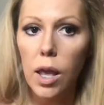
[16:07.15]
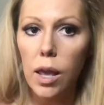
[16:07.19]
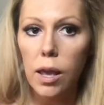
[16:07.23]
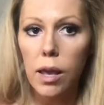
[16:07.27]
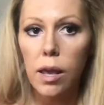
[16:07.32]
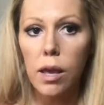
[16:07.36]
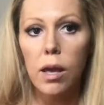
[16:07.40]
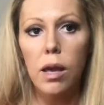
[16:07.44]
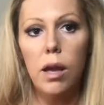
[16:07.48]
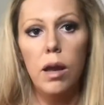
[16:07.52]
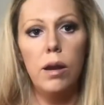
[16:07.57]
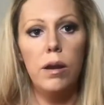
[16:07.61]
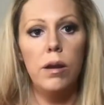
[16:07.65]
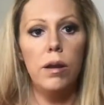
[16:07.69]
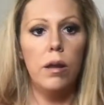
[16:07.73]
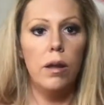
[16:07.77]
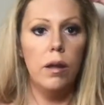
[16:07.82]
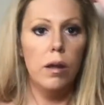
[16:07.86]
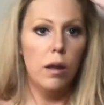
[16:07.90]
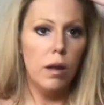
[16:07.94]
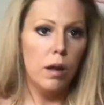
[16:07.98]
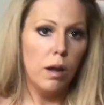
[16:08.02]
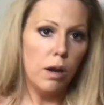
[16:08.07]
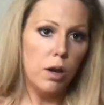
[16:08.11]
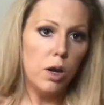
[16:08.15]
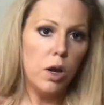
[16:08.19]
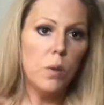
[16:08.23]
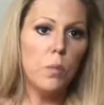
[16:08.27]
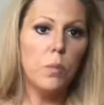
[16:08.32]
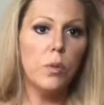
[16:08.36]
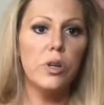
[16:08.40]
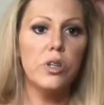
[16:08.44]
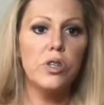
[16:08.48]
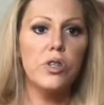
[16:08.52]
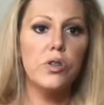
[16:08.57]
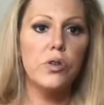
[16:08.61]
and no
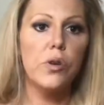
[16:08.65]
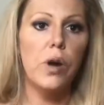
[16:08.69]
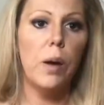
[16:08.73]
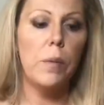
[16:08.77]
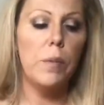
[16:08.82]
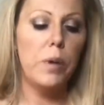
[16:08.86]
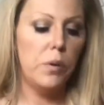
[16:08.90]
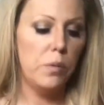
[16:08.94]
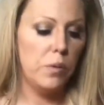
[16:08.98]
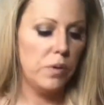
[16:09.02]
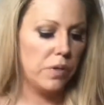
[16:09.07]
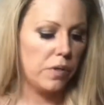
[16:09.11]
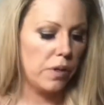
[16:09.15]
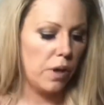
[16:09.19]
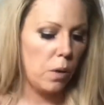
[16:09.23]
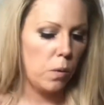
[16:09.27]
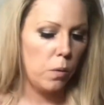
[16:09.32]
more scrubbing with